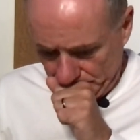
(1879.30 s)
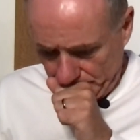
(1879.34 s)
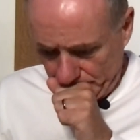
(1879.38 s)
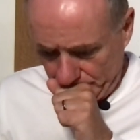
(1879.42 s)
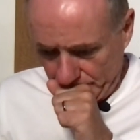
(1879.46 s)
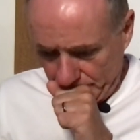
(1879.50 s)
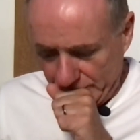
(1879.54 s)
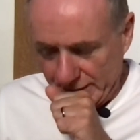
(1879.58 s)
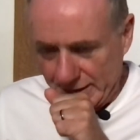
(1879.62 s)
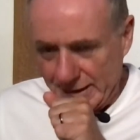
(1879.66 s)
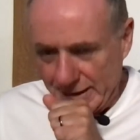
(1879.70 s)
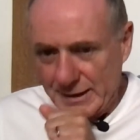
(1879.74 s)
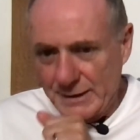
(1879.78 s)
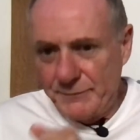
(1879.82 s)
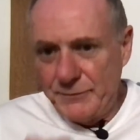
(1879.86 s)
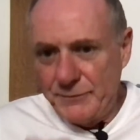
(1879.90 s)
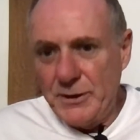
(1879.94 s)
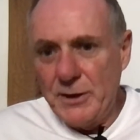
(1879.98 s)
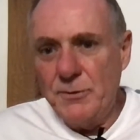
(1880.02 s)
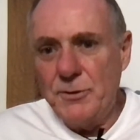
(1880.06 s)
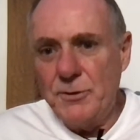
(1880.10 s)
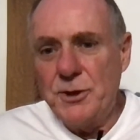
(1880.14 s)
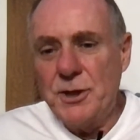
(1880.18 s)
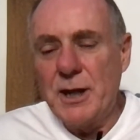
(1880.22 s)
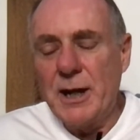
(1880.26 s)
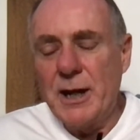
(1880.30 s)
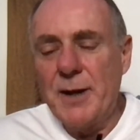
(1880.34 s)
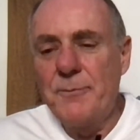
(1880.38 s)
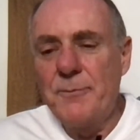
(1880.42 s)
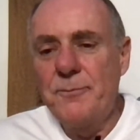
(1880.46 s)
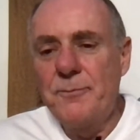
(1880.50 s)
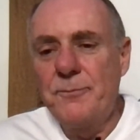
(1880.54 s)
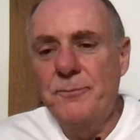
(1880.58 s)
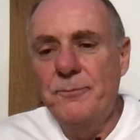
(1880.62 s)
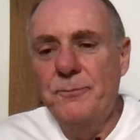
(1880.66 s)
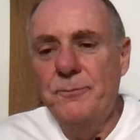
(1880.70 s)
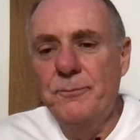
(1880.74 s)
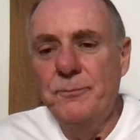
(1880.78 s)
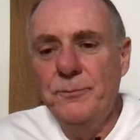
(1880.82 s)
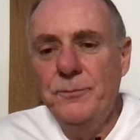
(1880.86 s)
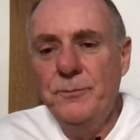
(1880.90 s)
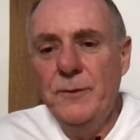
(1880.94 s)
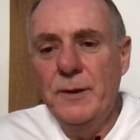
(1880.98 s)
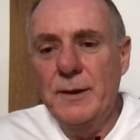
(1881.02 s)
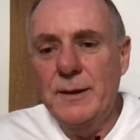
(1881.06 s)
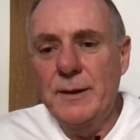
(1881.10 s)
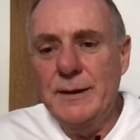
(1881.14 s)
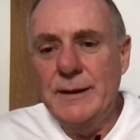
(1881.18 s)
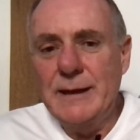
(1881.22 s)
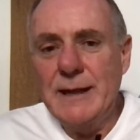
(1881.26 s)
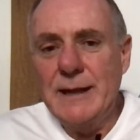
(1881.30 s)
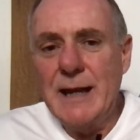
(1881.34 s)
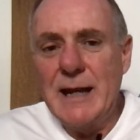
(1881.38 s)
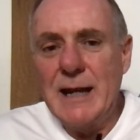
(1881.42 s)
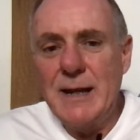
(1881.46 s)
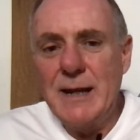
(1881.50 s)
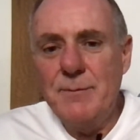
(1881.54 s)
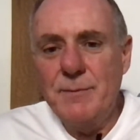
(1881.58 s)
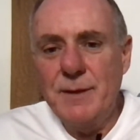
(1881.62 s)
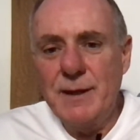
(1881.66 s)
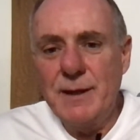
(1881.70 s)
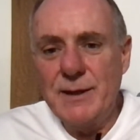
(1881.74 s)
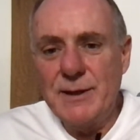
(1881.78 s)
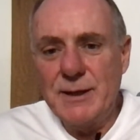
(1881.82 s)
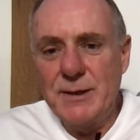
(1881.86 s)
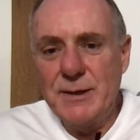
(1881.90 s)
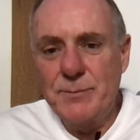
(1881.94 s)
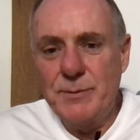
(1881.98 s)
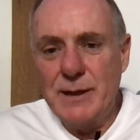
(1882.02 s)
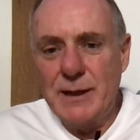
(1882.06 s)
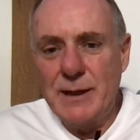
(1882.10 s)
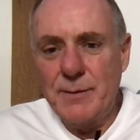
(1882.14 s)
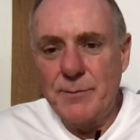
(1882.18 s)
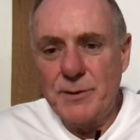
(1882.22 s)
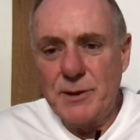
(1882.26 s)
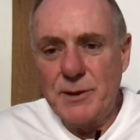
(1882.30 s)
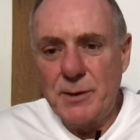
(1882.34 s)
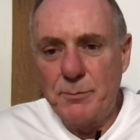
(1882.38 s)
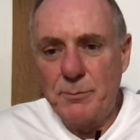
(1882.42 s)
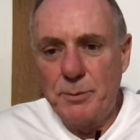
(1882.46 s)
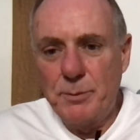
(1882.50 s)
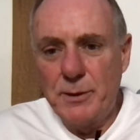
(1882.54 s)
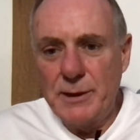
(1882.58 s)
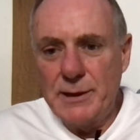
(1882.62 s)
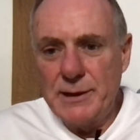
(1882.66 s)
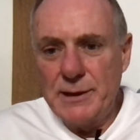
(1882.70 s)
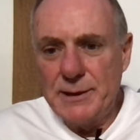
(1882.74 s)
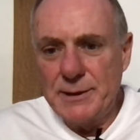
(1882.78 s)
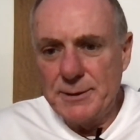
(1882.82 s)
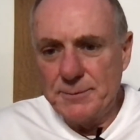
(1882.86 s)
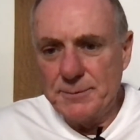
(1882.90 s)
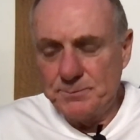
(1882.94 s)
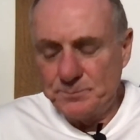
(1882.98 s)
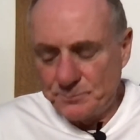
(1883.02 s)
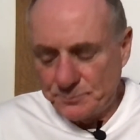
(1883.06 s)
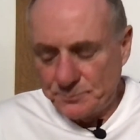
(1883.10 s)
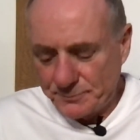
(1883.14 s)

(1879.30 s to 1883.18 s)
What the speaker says: But in the future, the aim is to be able to point